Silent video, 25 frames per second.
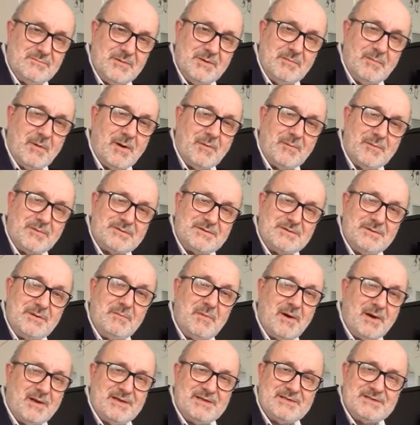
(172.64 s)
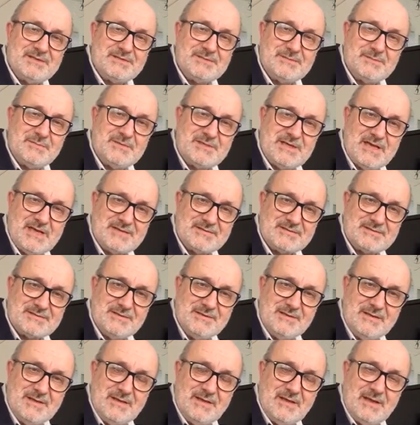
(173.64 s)
You might listen to some jazz.
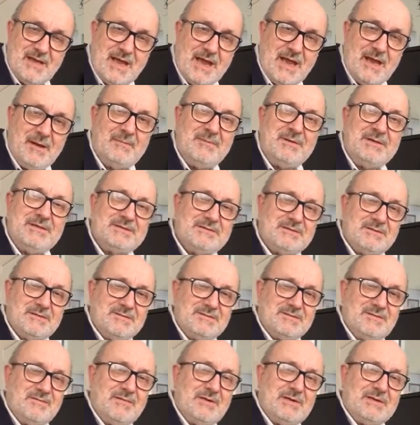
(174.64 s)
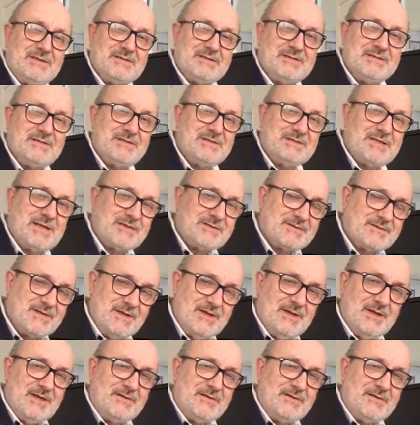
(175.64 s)
How many times have you listened to jazz?